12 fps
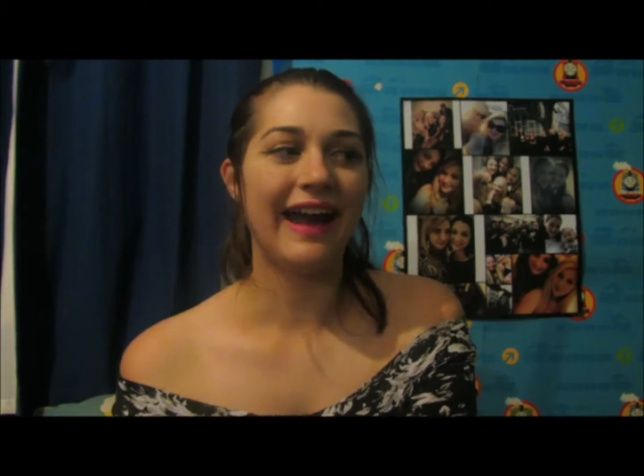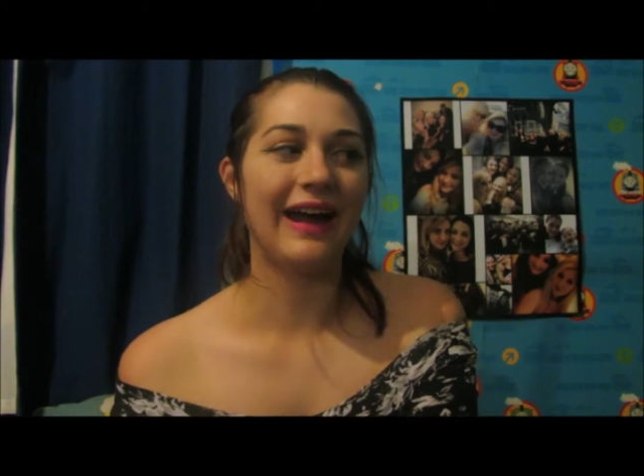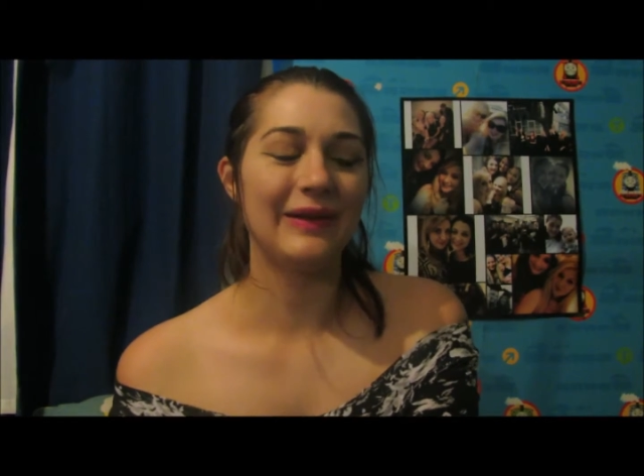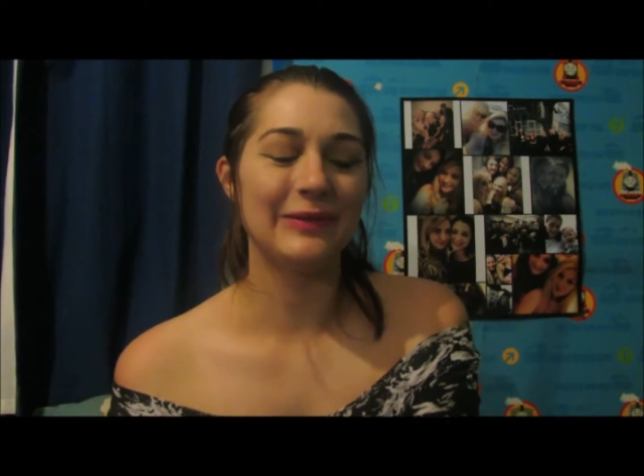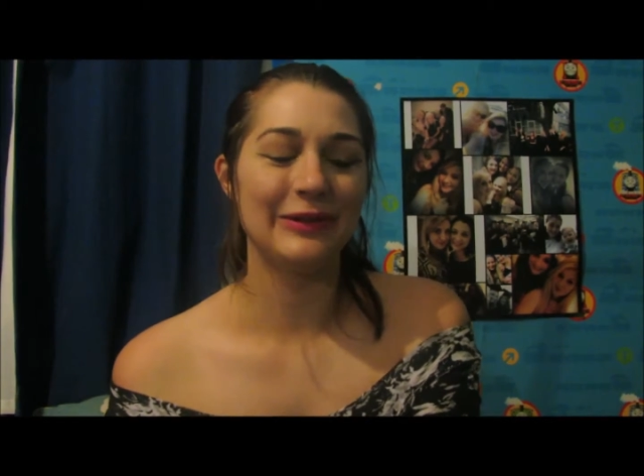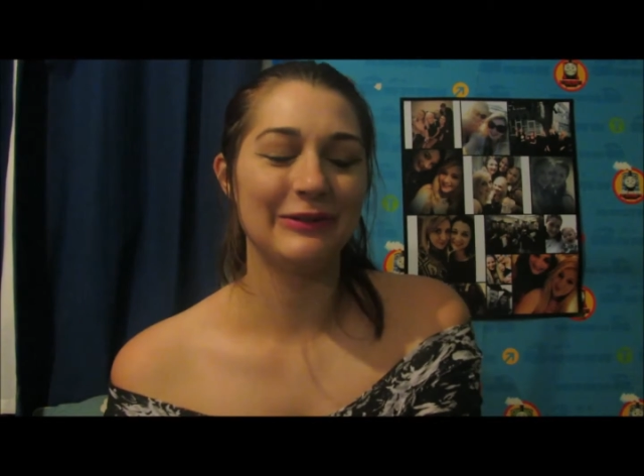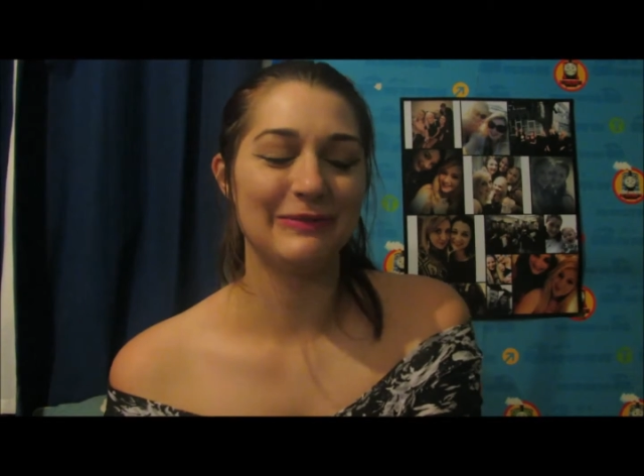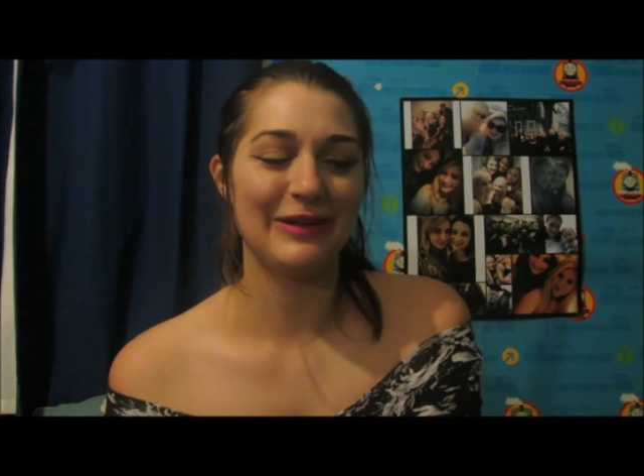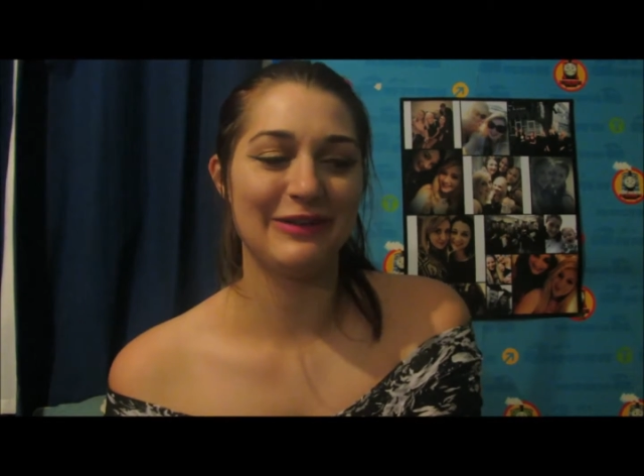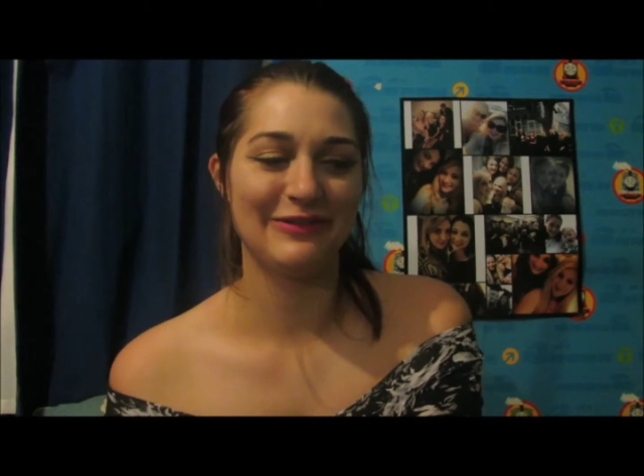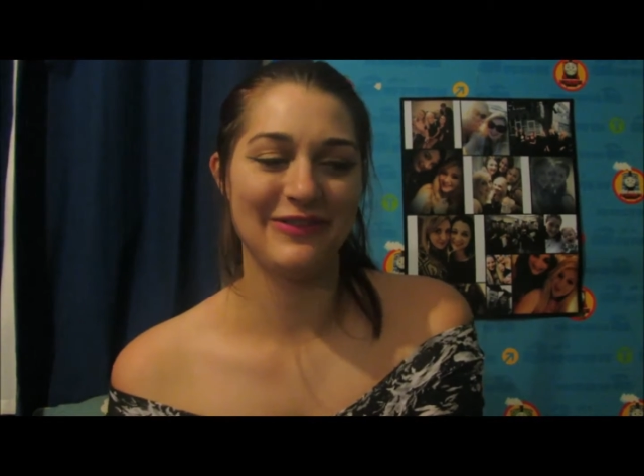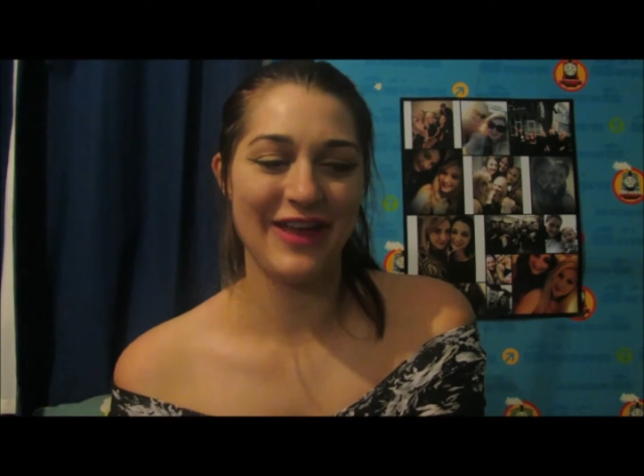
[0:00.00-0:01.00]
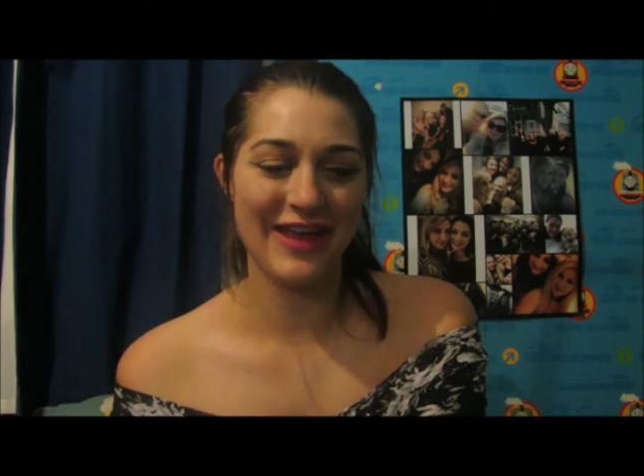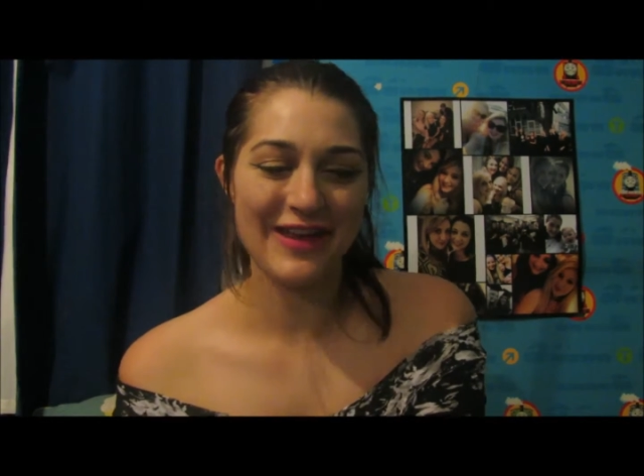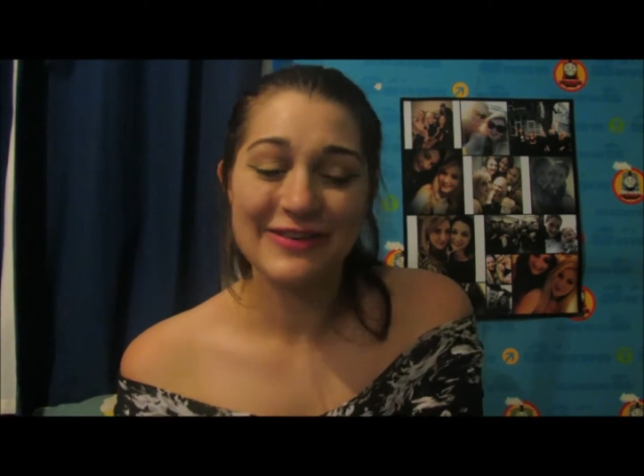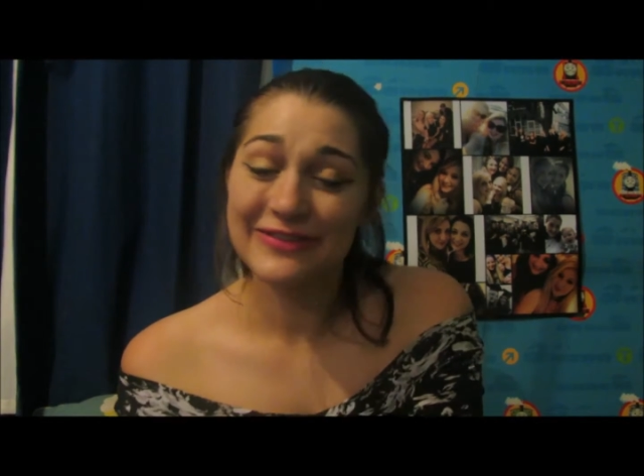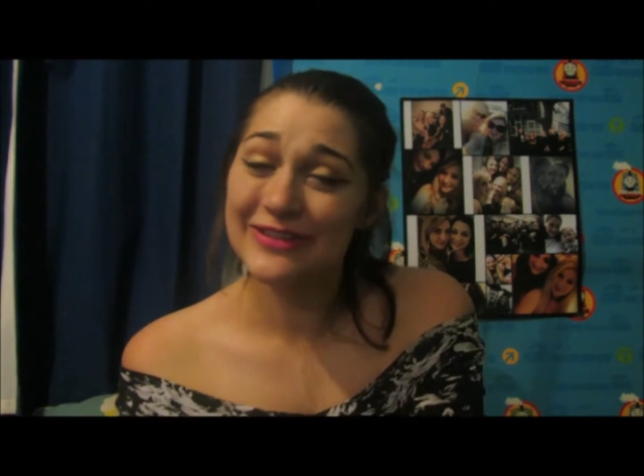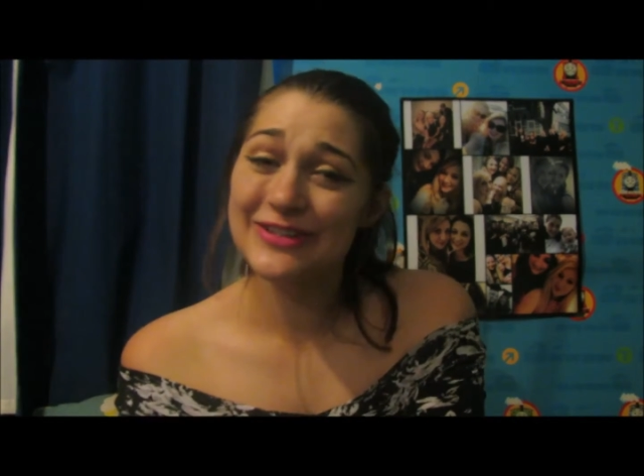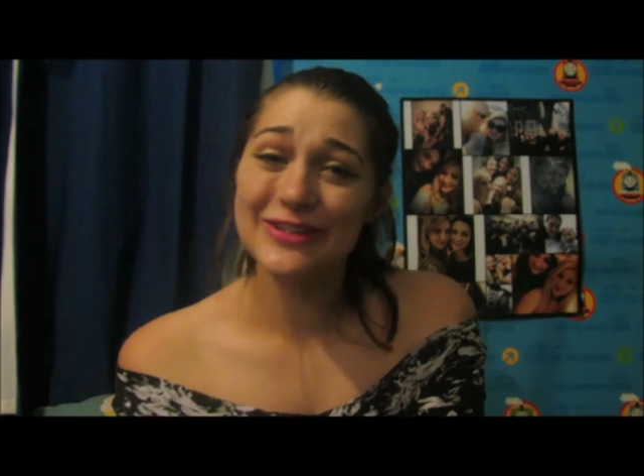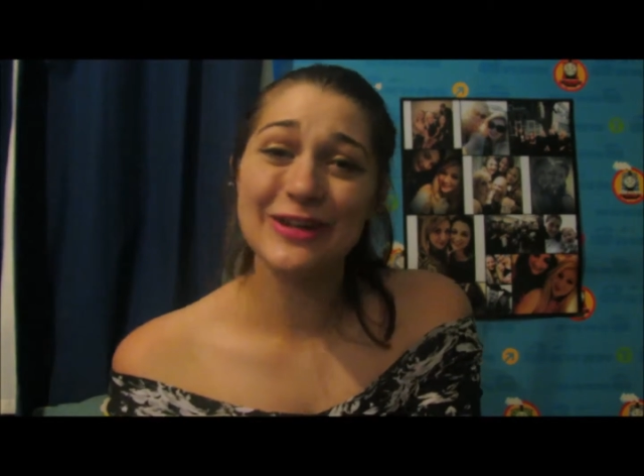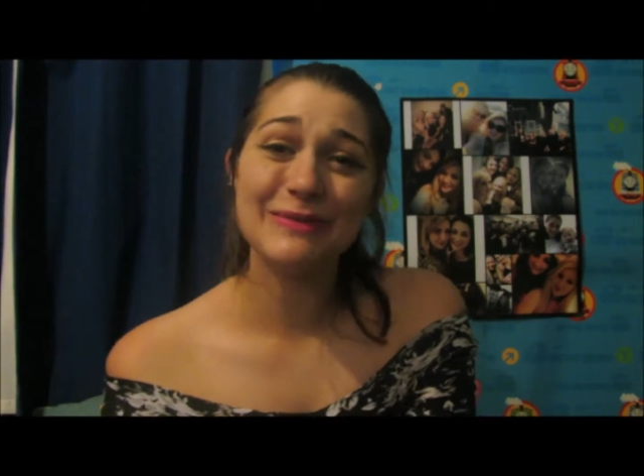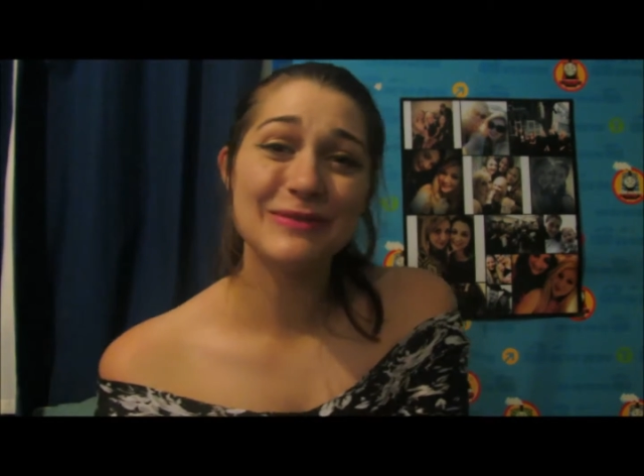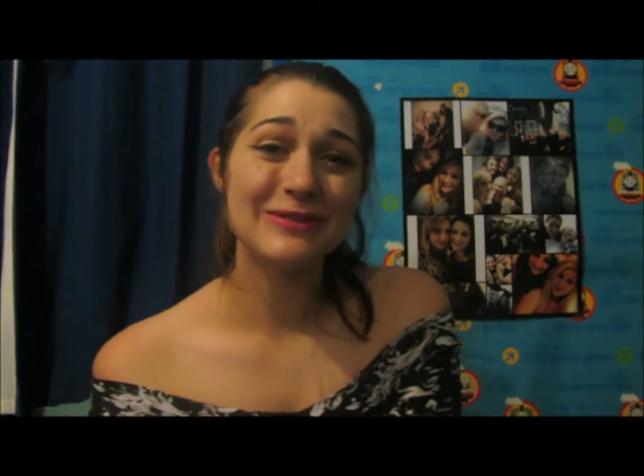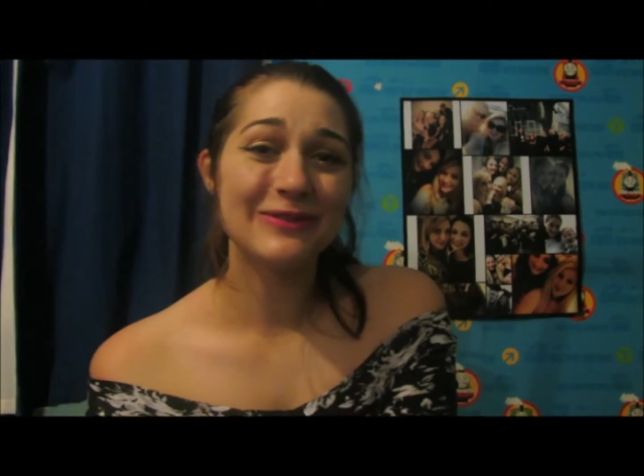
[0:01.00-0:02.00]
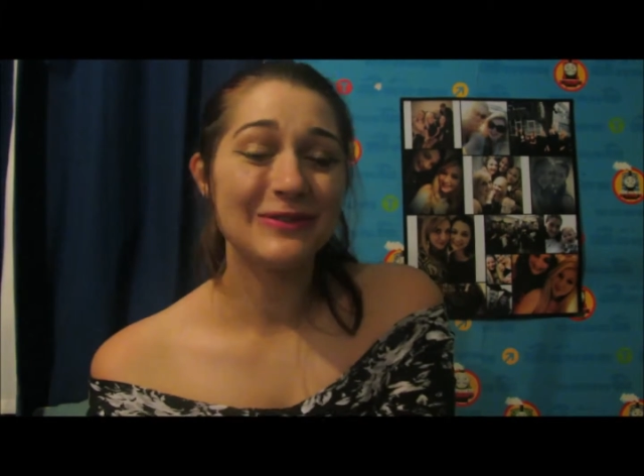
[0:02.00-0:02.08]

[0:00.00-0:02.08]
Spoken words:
at one of my favourite shops